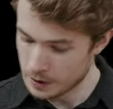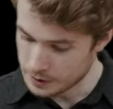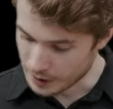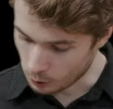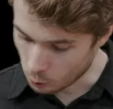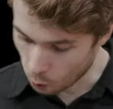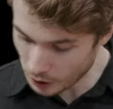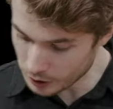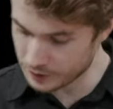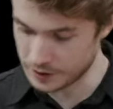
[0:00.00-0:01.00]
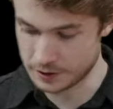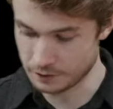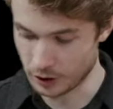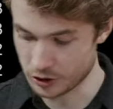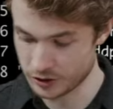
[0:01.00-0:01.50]
Now, one of these
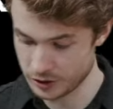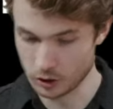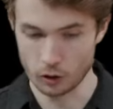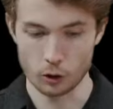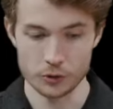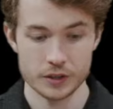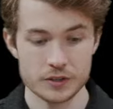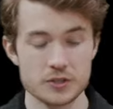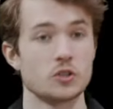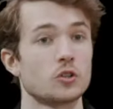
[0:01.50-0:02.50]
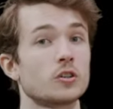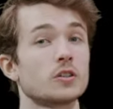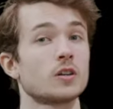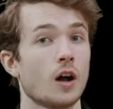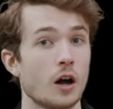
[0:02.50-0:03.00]
functions is called
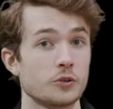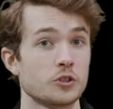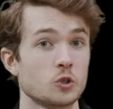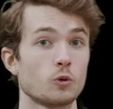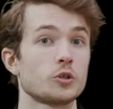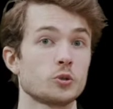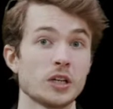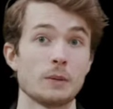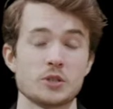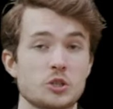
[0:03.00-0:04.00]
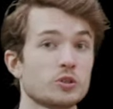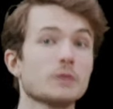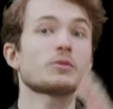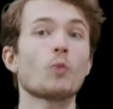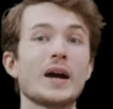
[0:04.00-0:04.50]
stir underscore trim to
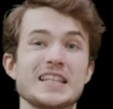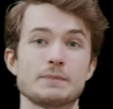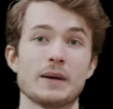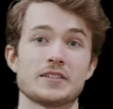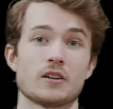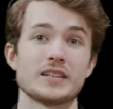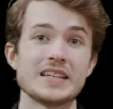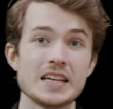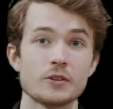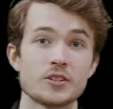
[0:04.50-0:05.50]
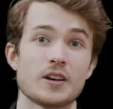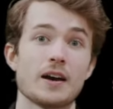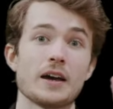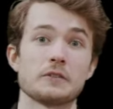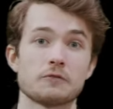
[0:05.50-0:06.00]
trim the white space on either
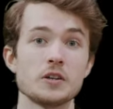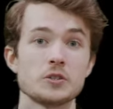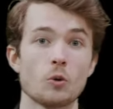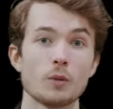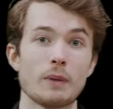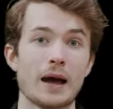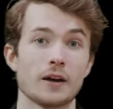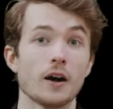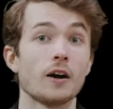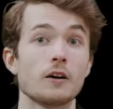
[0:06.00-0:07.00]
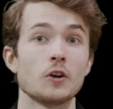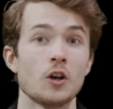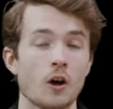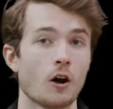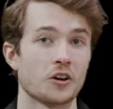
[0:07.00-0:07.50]
side, front or back of
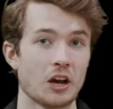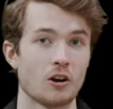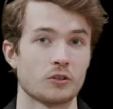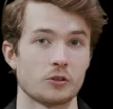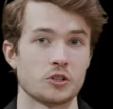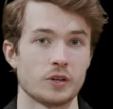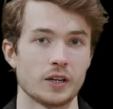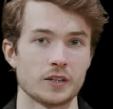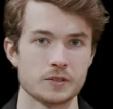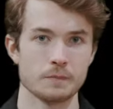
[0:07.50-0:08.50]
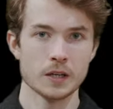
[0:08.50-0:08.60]
our character strings.